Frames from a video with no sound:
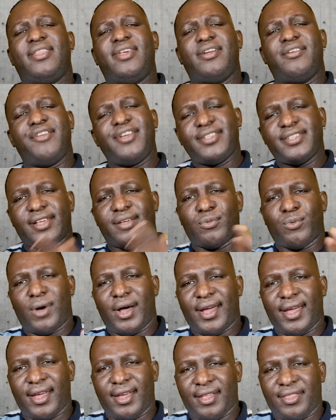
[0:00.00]
the reason
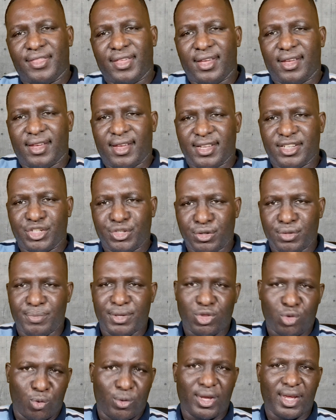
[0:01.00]
why I think I should
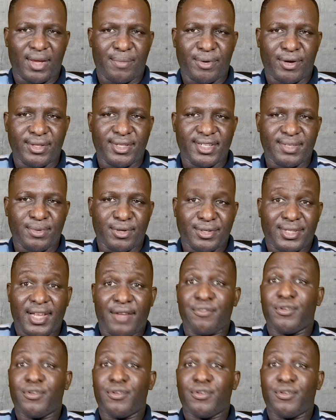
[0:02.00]
be talking about this because